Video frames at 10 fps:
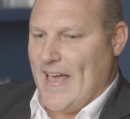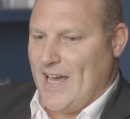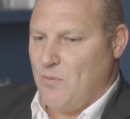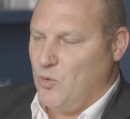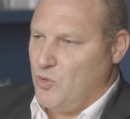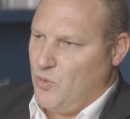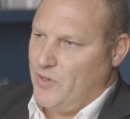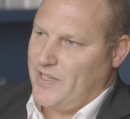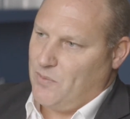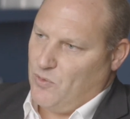add more
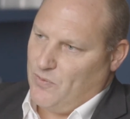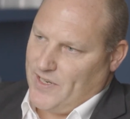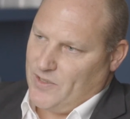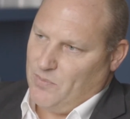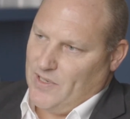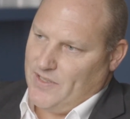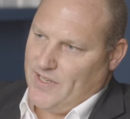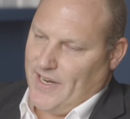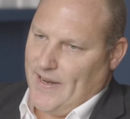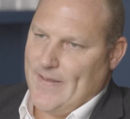choice, add more
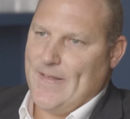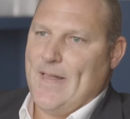flexibility.